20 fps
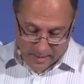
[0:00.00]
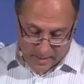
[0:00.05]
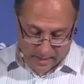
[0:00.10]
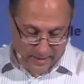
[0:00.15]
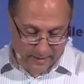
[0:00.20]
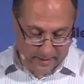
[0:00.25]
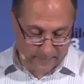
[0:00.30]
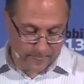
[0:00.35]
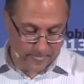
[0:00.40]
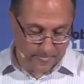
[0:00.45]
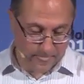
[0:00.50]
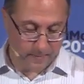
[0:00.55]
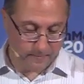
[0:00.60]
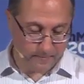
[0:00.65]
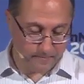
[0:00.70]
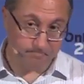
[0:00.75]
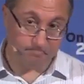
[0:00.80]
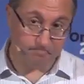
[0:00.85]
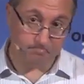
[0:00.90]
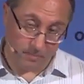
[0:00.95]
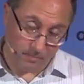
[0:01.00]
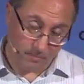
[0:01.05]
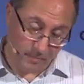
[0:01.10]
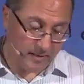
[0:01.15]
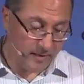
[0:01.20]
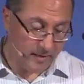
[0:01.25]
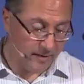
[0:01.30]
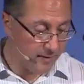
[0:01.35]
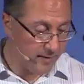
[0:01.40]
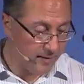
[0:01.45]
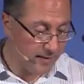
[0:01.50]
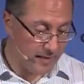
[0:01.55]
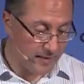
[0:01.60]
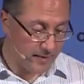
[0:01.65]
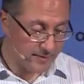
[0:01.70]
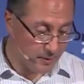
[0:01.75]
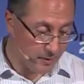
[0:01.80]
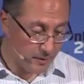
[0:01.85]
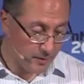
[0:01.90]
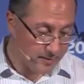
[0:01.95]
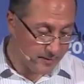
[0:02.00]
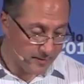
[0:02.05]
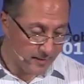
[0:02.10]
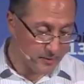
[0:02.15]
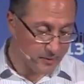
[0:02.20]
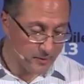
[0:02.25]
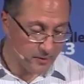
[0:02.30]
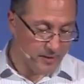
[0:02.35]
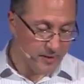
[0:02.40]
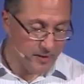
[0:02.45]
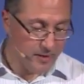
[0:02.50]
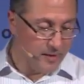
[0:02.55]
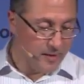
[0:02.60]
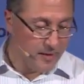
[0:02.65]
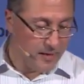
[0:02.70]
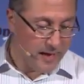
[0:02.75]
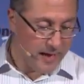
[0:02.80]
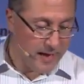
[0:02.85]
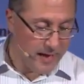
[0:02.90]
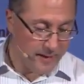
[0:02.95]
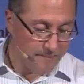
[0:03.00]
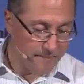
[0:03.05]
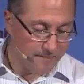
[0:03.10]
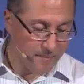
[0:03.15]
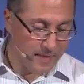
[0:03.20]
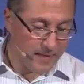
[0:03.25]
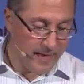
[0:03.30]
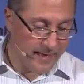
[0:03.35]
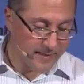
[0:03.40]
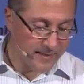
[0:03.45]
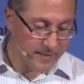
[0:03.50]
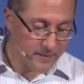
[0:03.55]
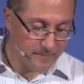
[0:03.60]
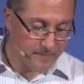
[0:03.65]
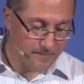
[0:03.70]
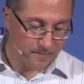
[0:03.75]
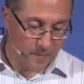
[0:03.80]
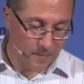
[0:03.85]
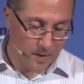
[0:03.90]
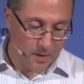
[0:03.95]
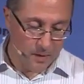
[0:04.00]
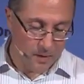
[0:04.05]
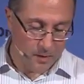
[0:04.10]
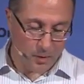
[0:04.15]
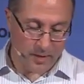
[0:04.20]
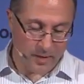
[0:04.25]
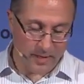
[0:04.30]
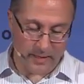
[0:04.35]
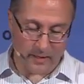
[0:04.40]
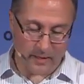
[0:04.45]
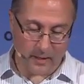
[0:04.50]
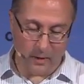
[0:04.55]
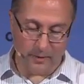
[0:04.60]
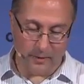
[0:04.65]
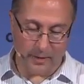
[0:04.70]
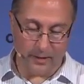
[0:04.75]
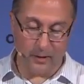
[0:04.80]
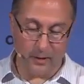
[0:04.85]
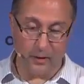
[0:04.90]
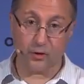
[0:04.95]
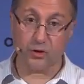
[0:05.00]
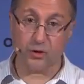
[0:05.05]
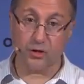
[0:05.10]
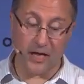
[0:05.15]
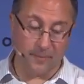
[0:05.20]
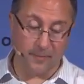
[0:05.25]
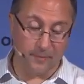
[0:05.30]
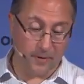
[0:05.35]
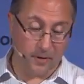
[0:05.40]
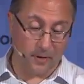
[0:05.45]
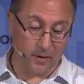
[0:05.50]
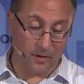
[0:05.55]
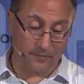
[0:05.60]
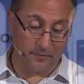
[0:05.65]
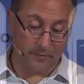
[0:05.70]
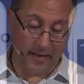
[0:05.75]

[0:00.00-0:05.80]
Uh, and everything else you're going to see, actually. Uh, next, you can include a huge number of